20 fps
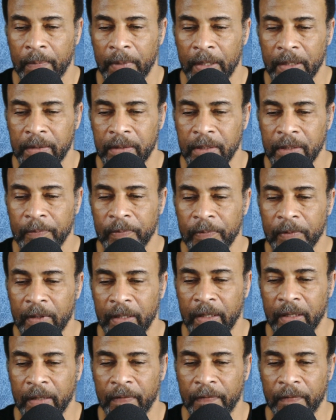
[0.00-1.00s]
But
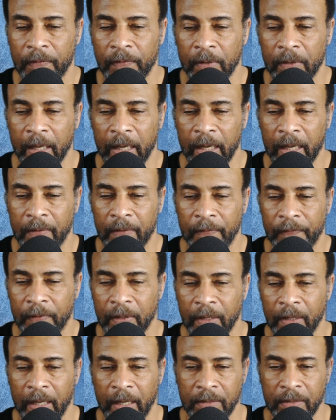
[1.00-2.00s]
typically, for the
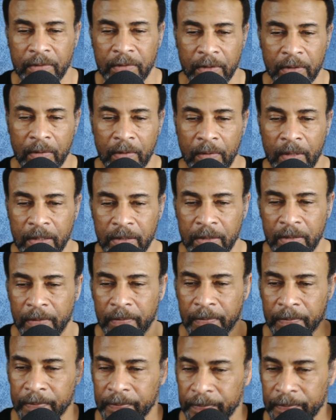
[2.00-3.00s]
answer your
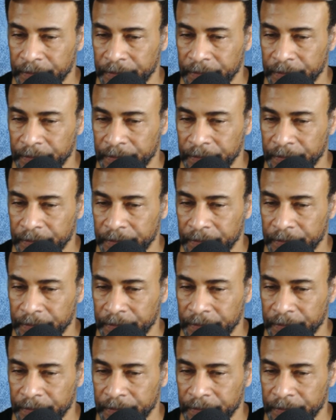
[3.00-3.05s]
question,